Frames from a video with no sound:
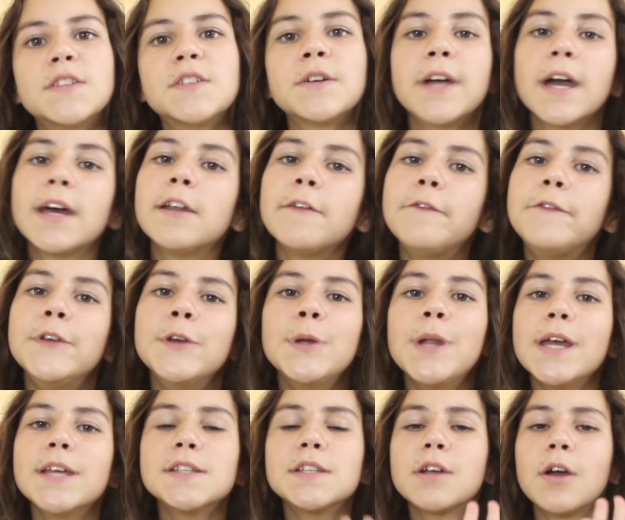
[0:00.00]
So again, a few
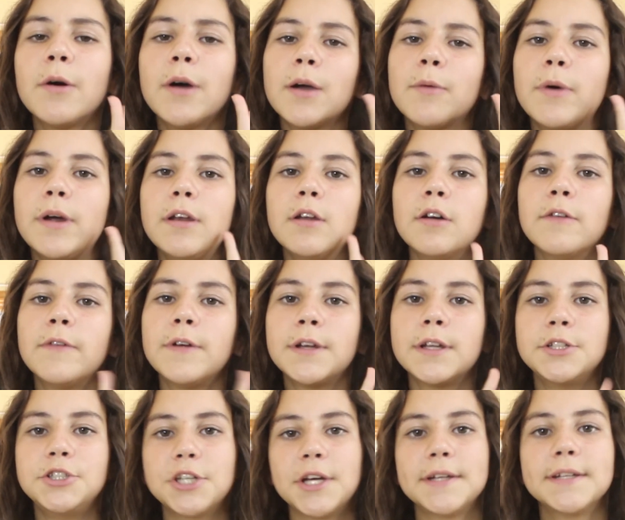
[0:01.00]
days ago, I went over
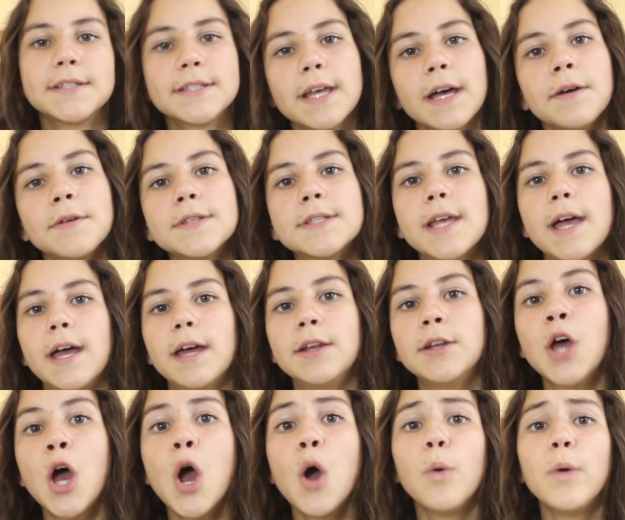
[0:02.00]
to Jenna's house
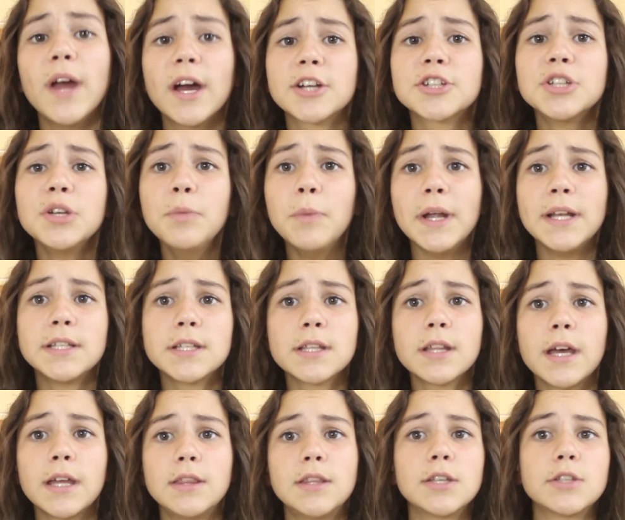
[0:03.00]
and we actually went to
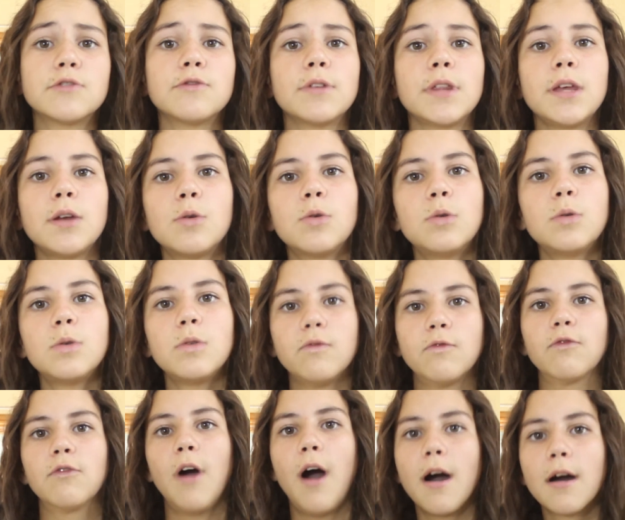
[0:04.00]
like this really
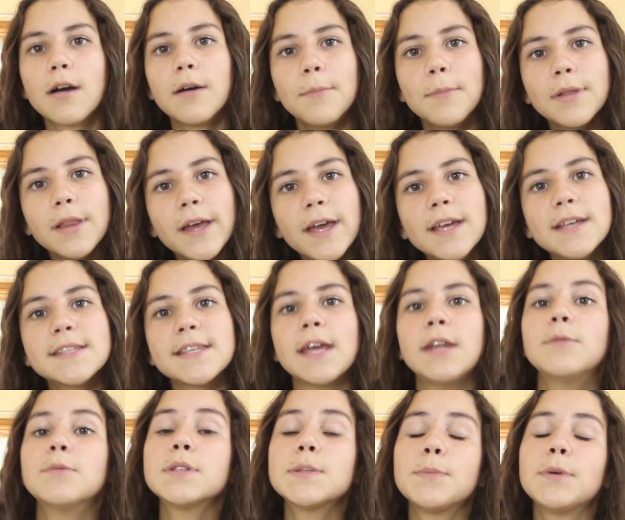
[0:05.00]
cool rock place
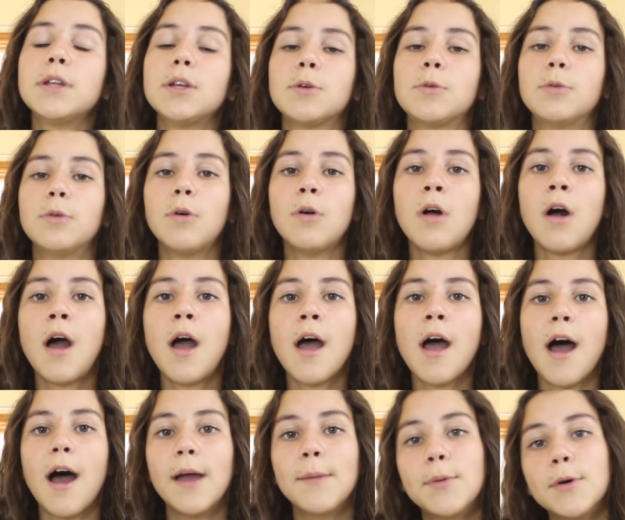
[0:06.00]
and it was pretty cool.
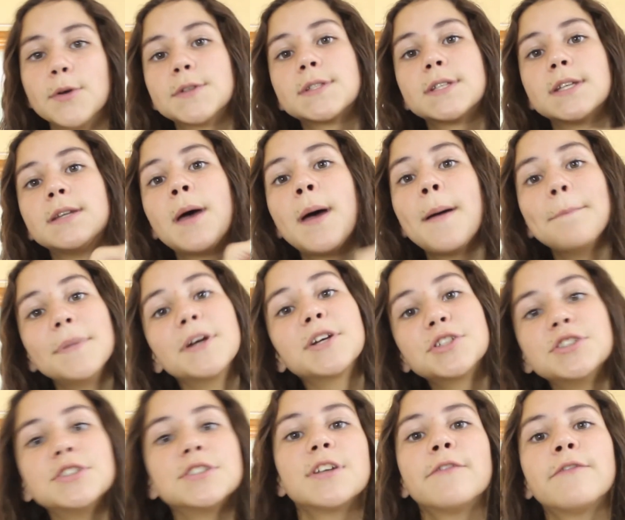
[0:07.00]
I posted
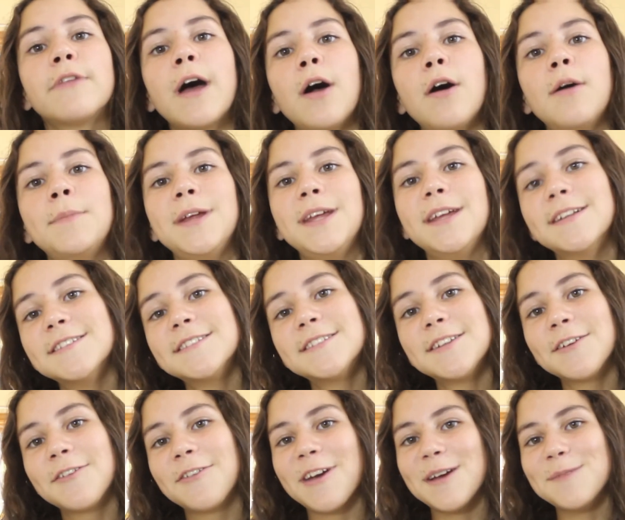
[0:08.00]
pictures of that on my
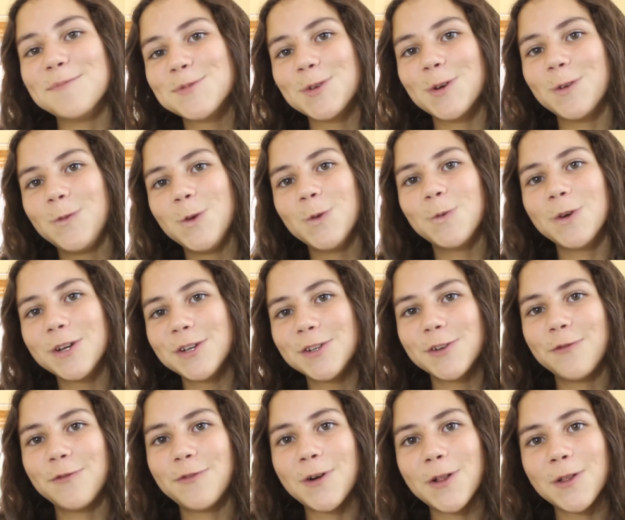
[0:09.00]
Instagram, so if you wanted
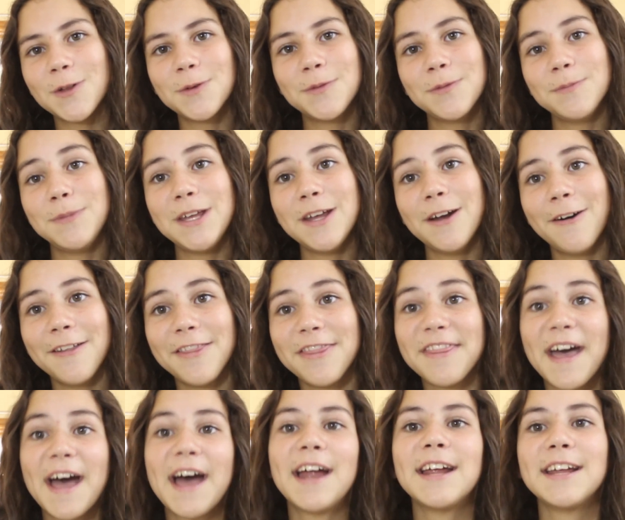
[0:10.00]
to follow me on
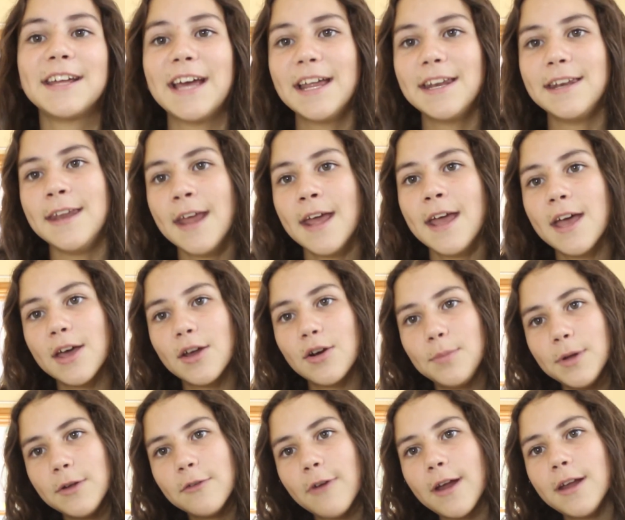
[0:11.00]
that again, it'll
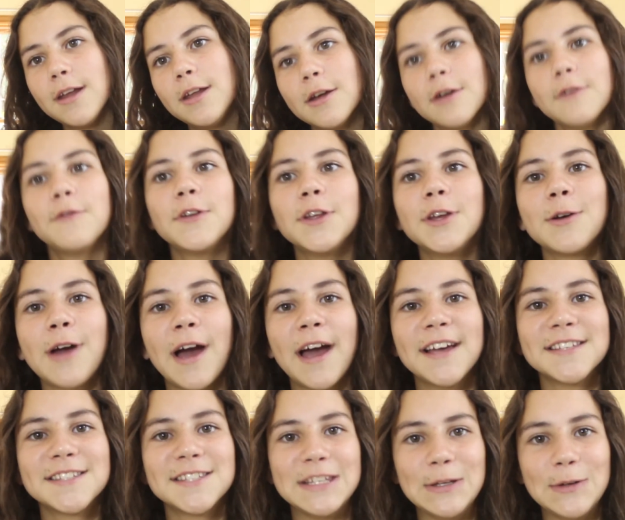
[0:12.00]
be right here for you
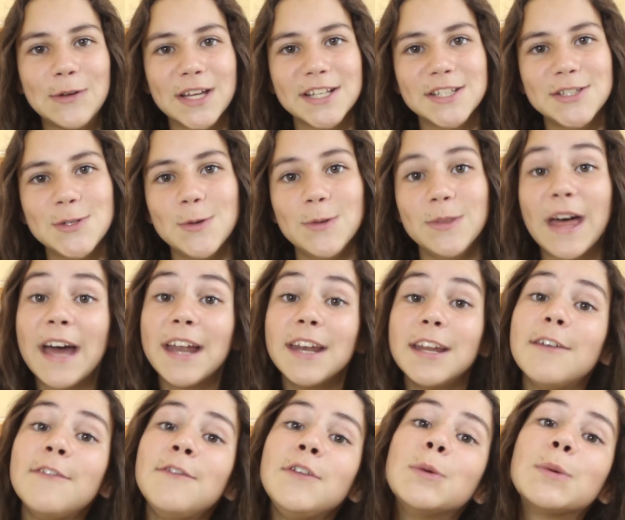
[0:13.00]
guys, so you can do that
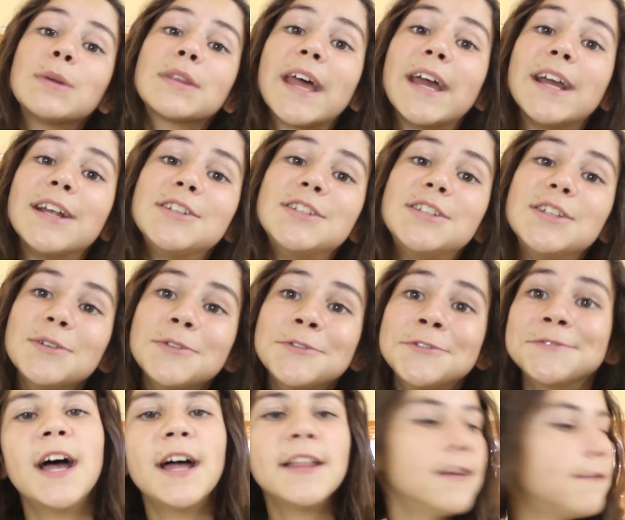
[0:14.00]
if you would like to.
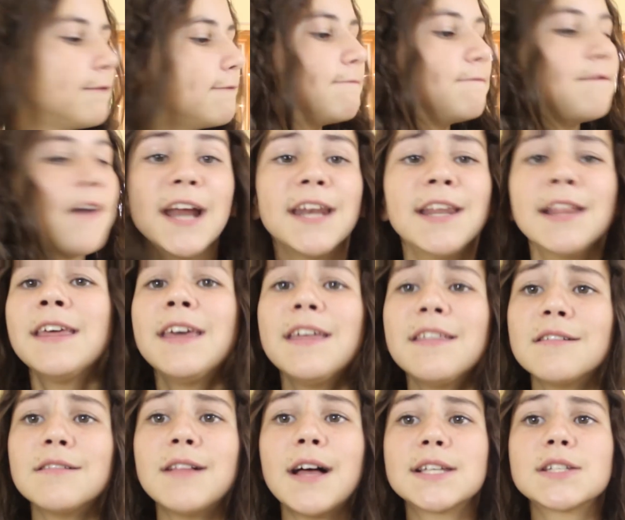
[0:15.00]
And then finally,
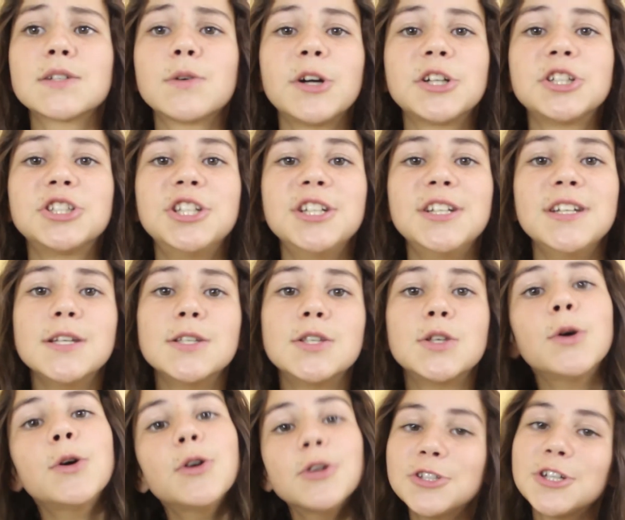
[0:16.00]
the last question is
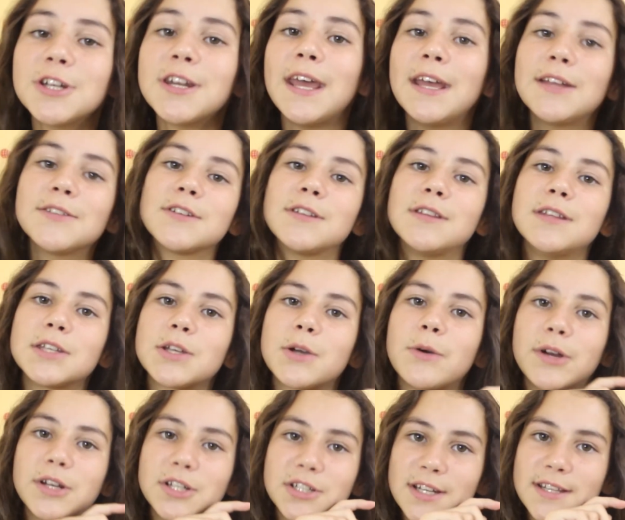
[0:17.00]
who should answer these
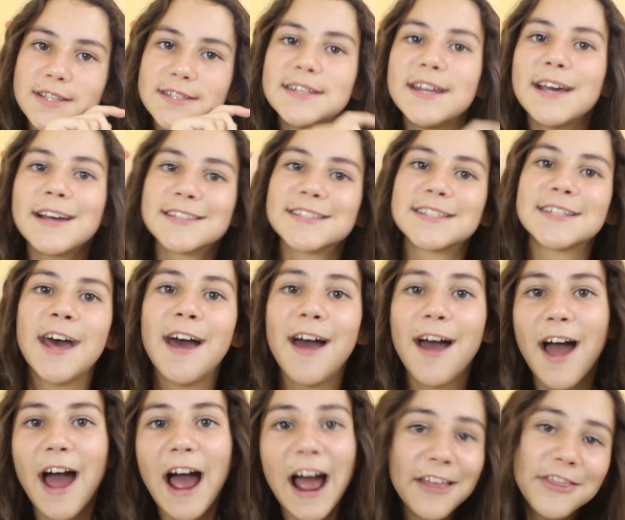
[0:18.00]
questions next?
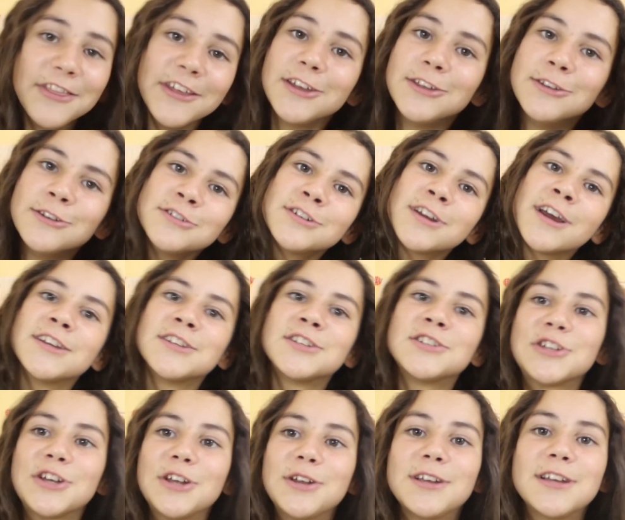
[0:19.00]
I think you guys
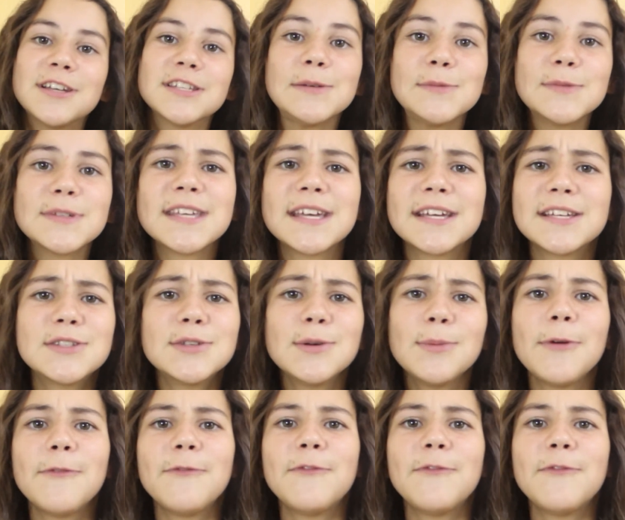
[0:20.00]
should, because it was like super